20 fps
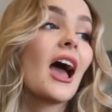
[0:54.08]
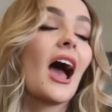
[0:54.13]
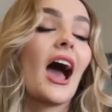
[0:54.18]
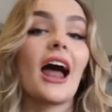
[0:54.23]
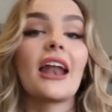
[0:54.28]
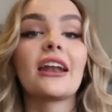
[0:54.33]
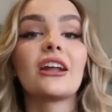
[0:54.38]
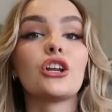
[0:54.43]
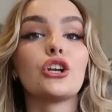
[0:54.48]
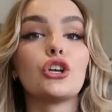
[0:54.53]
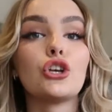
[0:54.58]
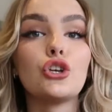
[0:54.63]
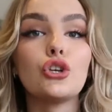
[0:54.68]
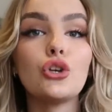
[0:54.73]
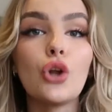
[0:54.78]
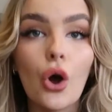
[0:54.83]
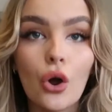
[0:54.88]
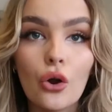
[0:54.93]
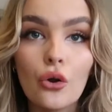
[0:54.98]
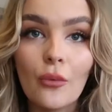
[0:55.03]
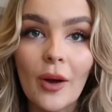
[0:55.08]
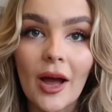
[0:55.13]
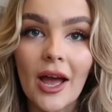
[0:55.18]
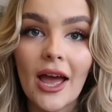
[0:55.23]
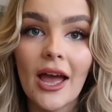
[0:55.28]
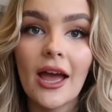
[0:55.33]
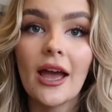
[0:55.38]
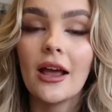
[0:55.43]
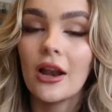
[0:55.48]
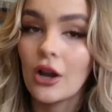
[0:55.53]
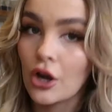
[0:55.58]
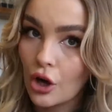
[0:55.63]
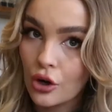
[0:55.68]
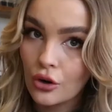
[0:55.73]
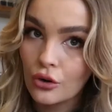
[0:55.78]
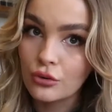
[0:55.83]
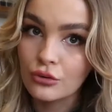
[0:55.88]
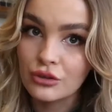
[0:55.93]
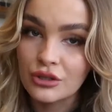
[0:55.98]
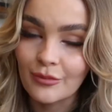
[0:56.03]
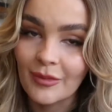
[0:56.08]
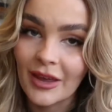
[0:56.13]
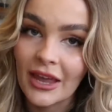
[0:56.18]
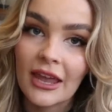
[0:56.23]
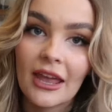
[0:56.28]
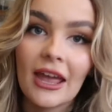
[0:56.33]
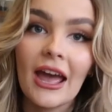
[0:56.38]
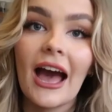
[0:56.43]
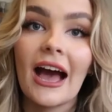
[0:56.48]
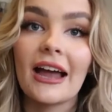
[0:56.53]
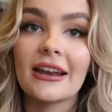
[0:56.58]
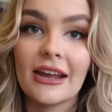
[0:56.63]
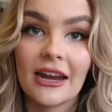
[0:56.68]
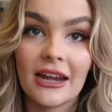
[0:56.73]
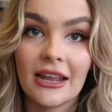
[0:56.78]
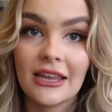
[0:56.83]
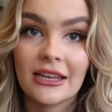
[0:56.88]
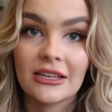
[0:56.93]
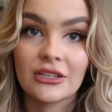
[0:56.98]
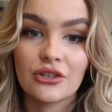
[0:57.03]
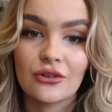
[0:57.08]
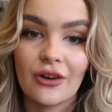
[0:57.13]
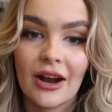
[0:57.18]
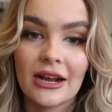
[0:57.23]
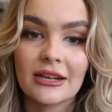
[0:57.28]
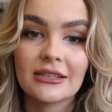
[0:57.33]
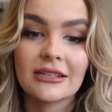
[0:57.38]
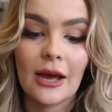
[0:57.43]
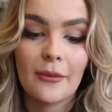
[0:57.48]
and nowhere local to me had any Easter eggs.